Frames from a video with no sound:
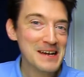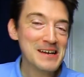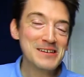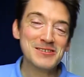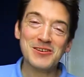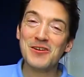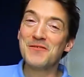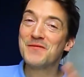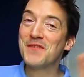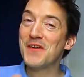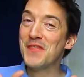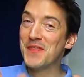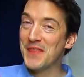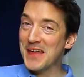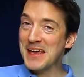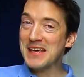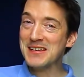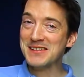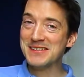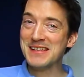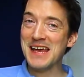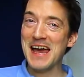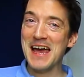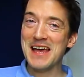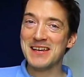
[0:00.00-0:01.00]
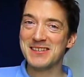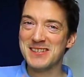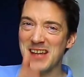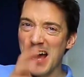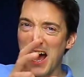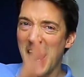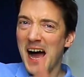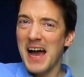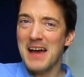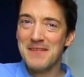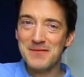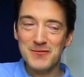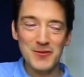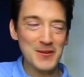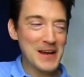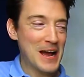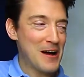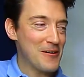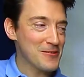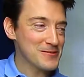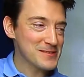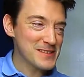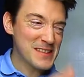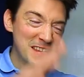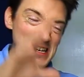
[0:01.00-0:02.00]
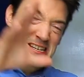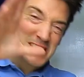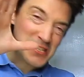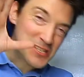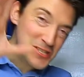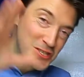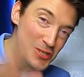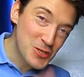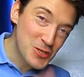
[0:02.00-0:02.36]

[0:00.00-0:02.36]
So for this test, I've dug out this